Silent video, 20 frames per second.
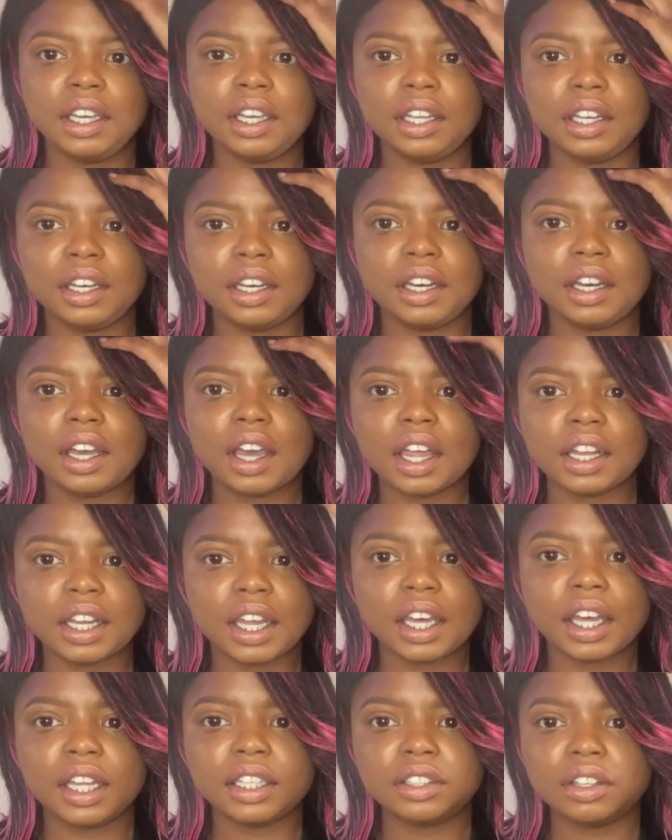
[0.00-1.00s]
And
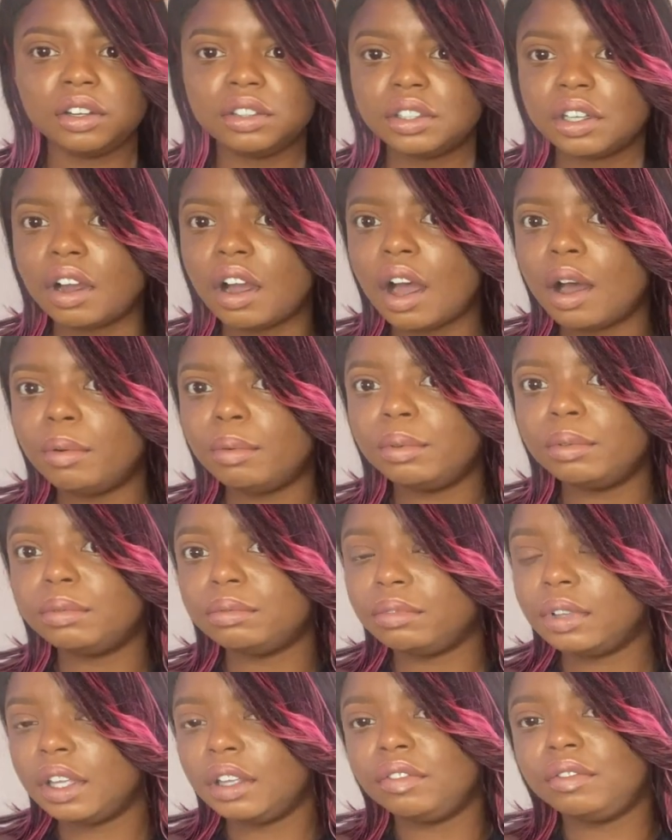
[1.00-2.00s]
like I told y'all,
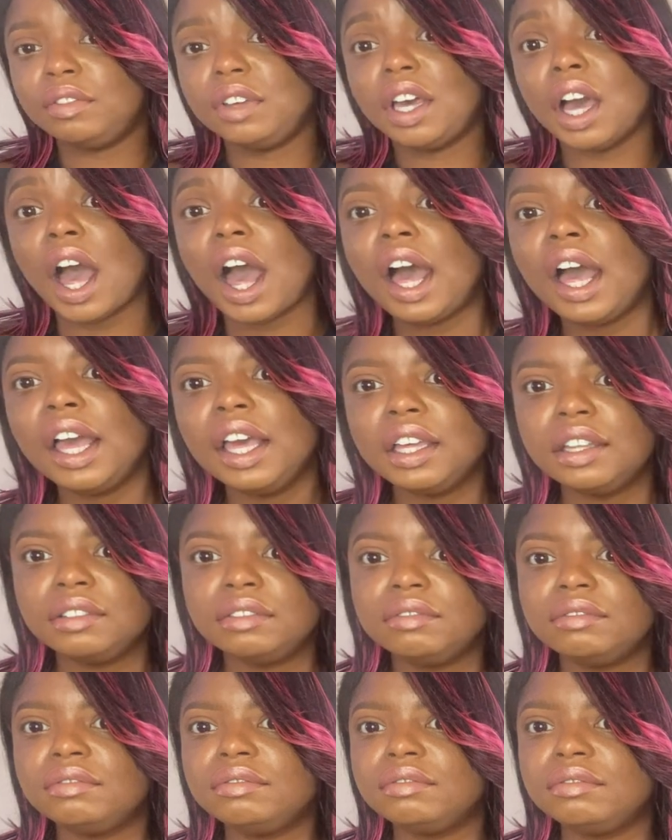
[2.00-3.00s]
if God
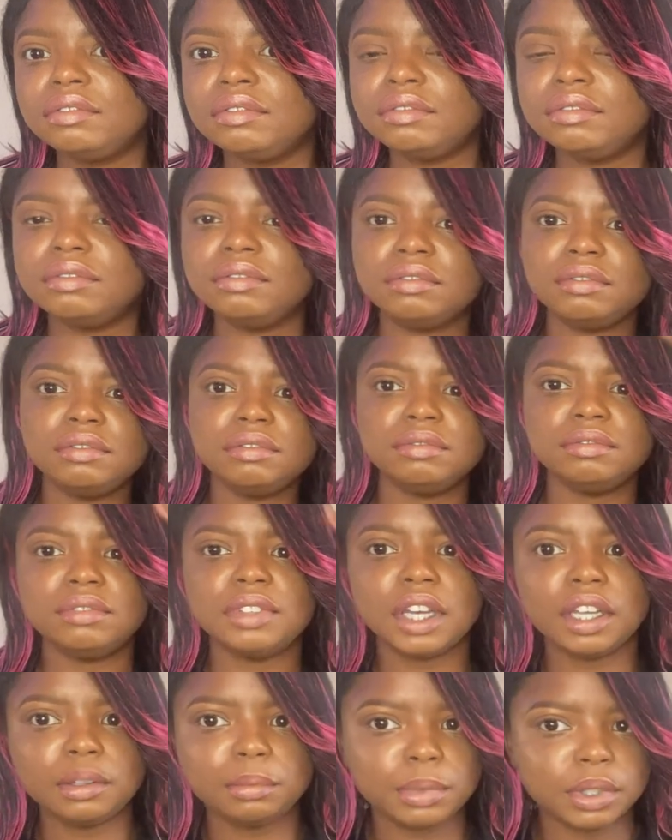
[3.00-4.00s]

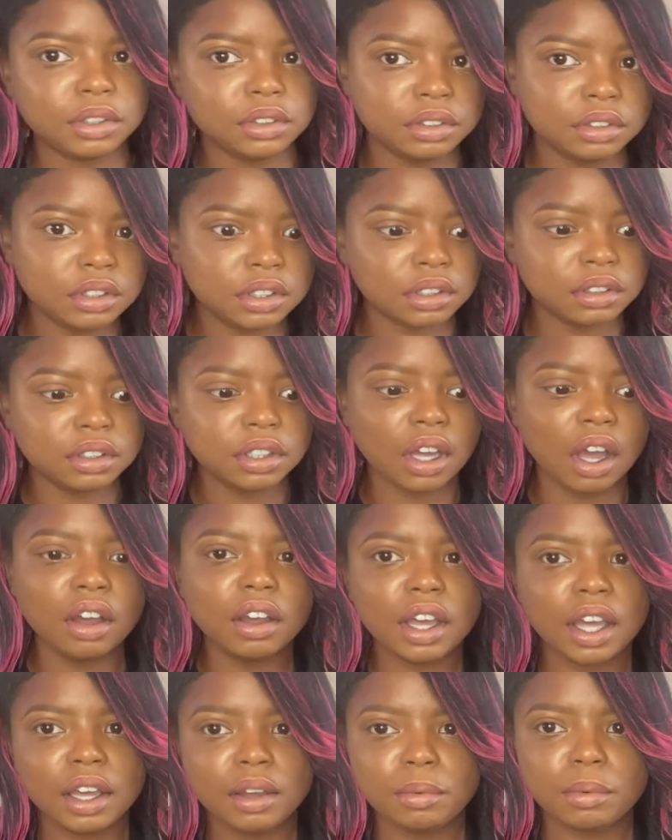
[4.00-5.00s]
telling me to do something,
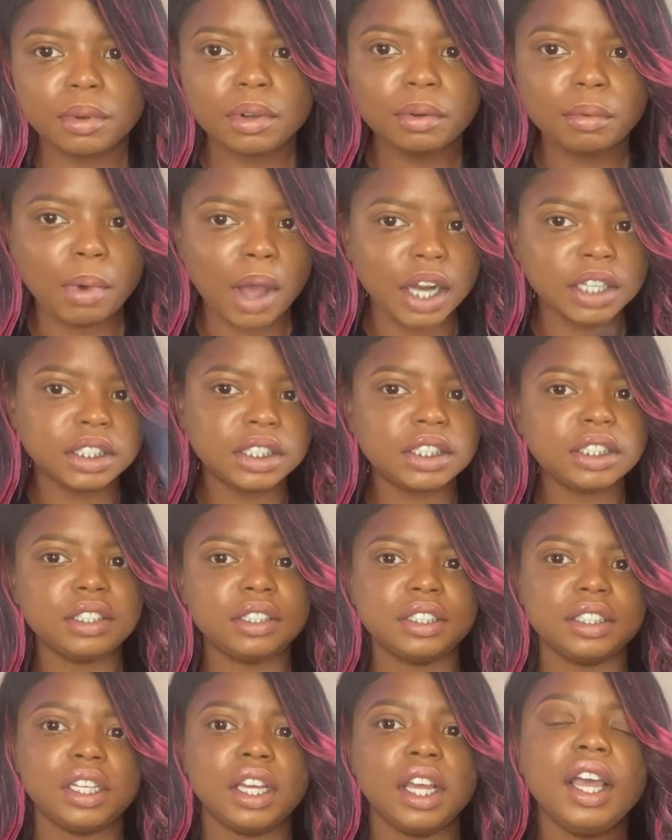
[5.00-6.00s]
okay, well, watch
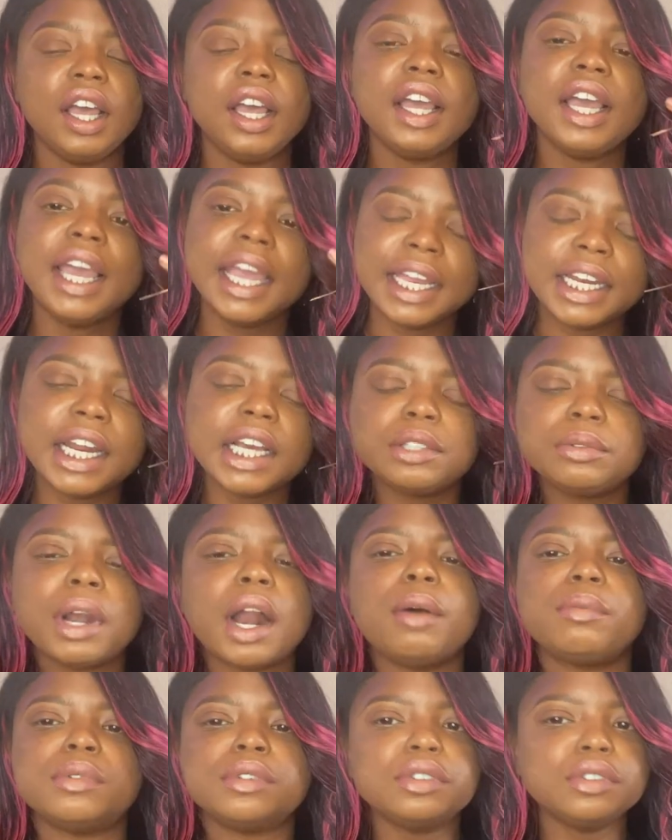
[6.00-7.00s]
this. And that's what I
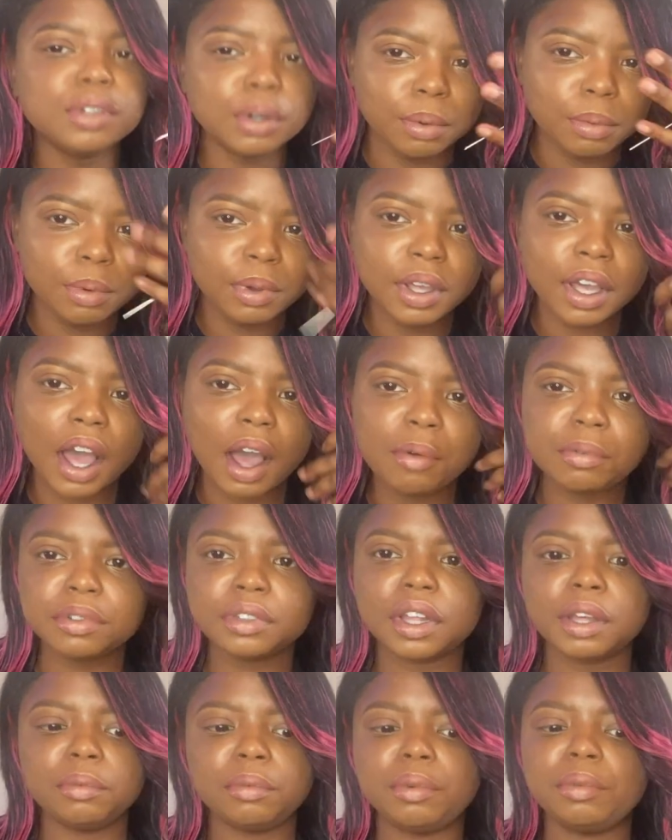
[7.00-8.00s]
was doing. I was
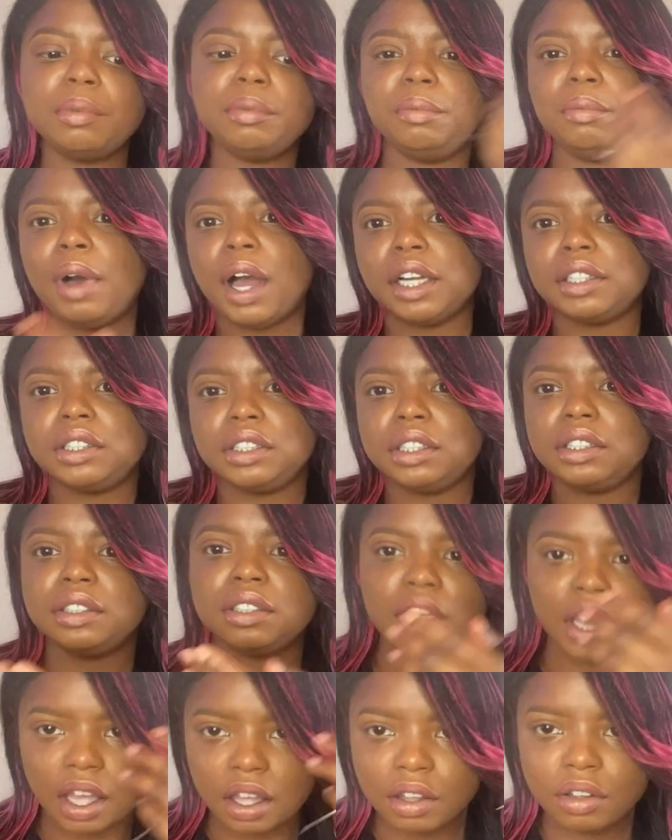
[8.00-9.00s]
like, well, watch this.
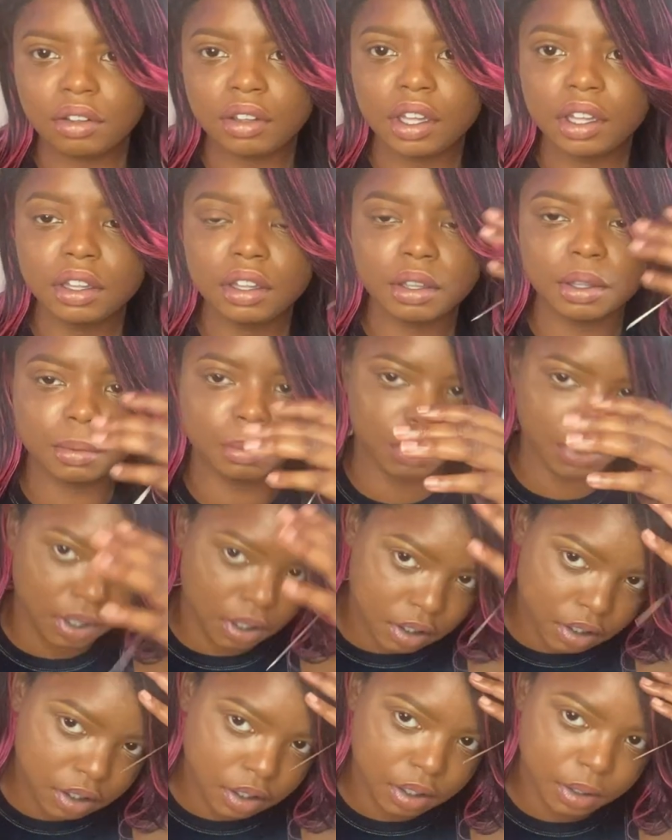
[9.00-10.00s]
God gonna
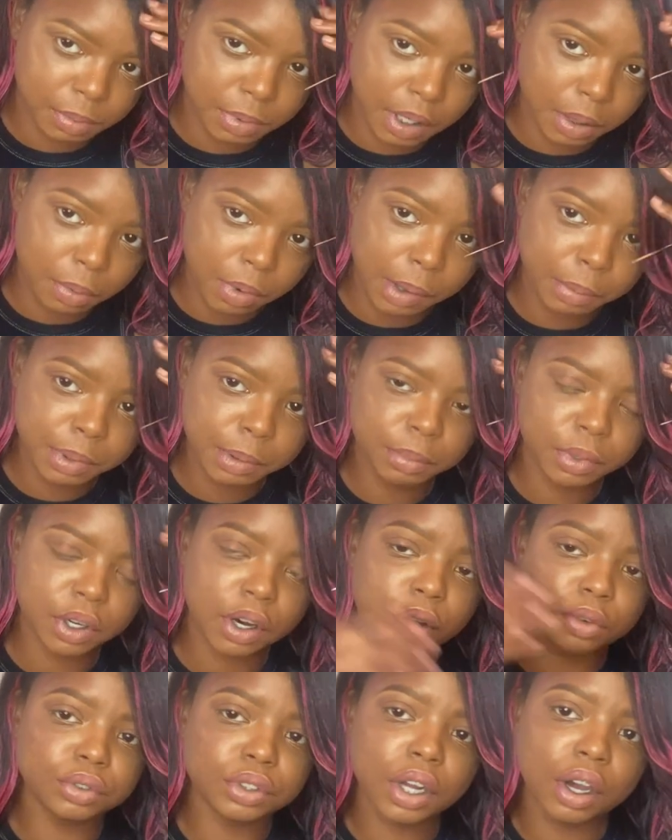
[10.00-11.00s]
come. And what people
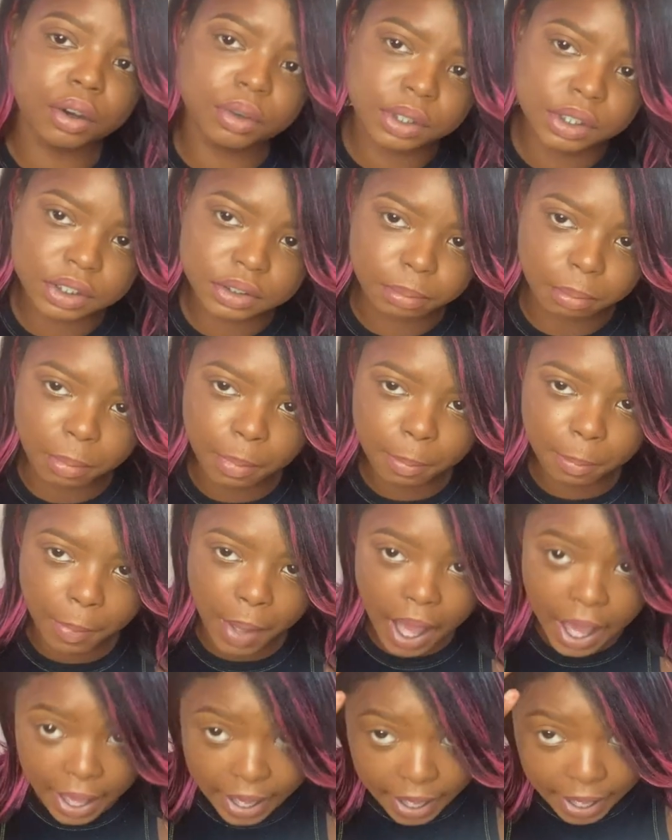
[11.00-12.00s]
don't know is
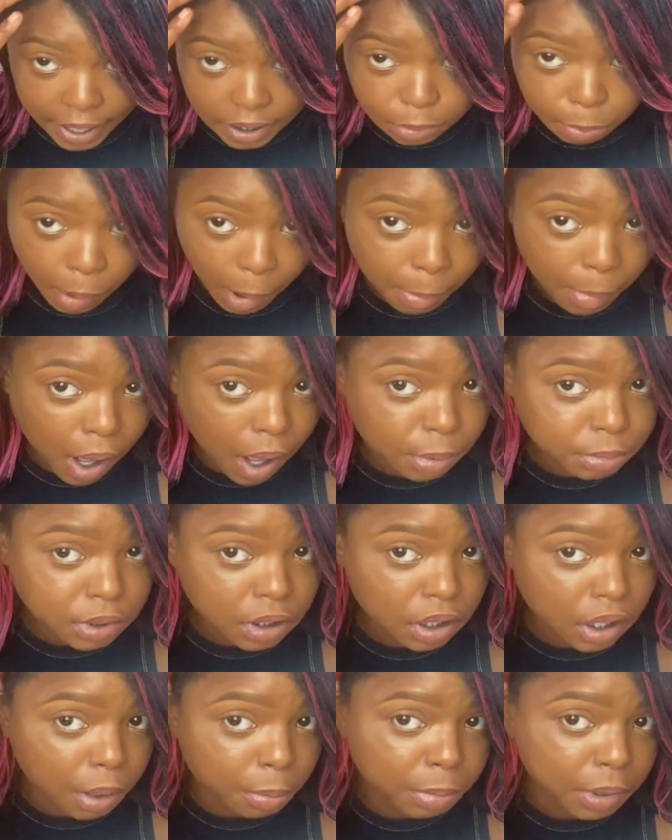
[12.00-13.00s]
I had asked my mom to
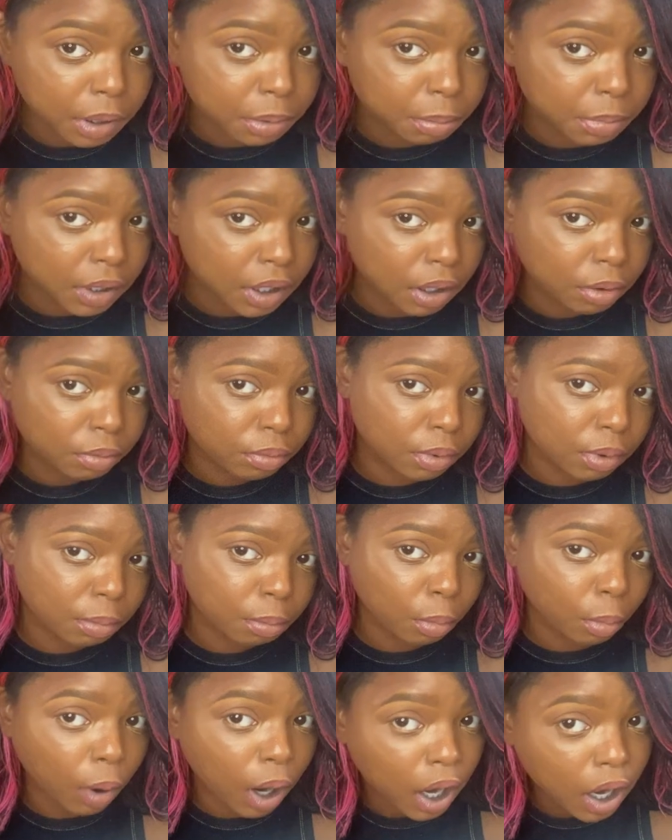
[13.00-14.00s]
come pick me up from
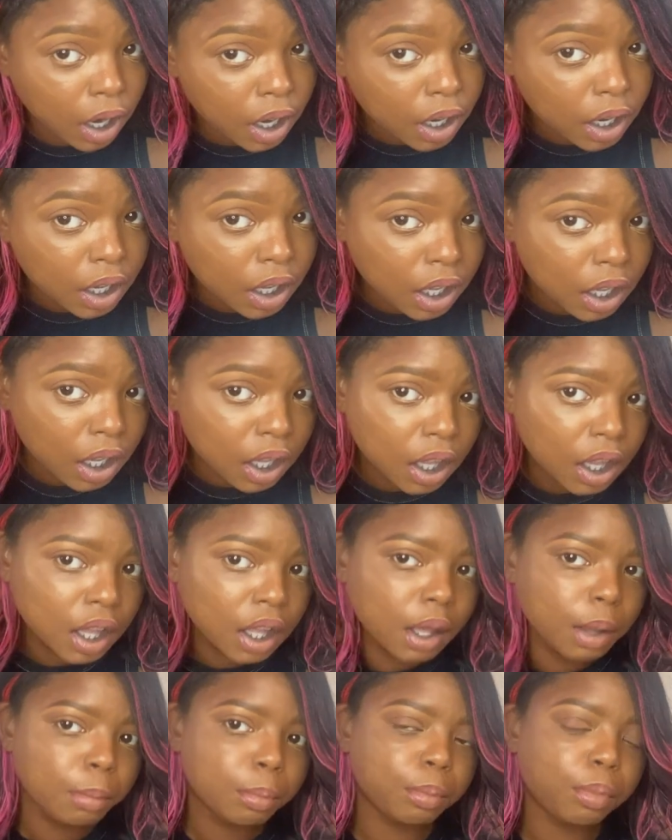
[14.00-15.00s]
work
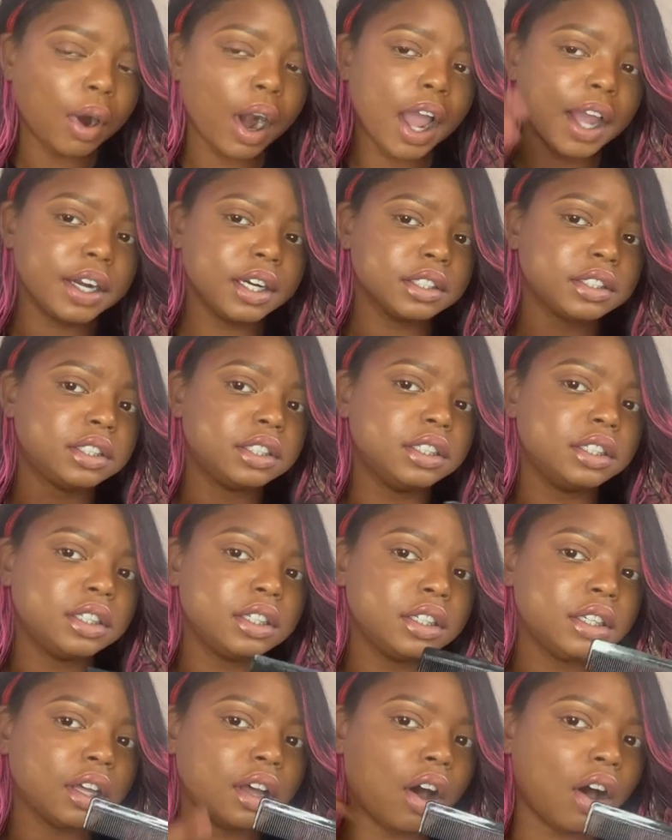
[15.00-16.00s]
prior
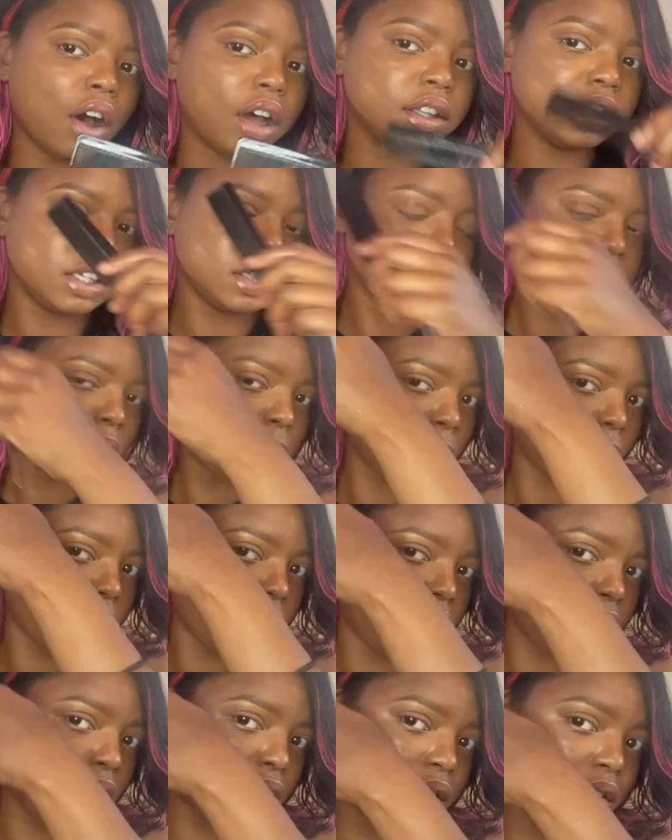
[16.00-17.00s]
to all this going
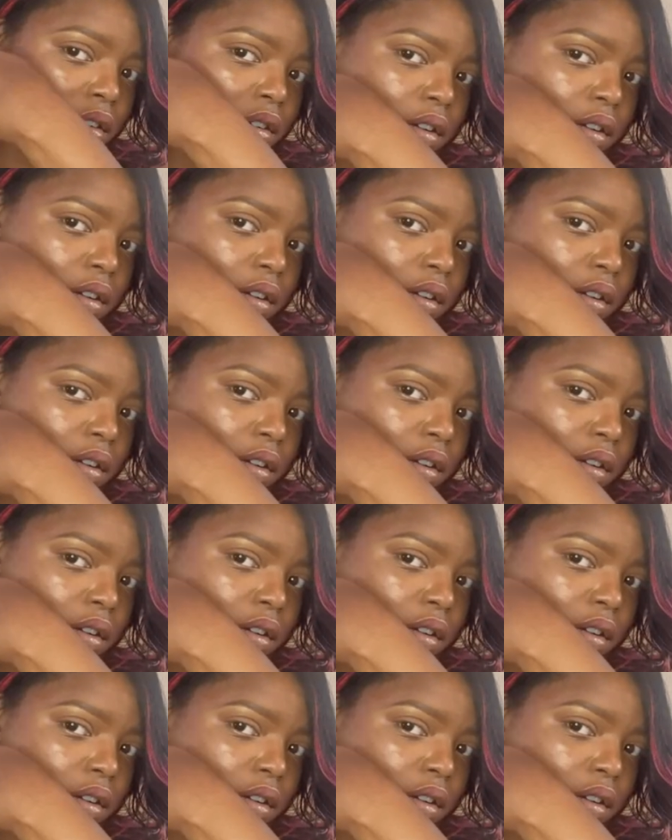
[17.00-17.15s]
on.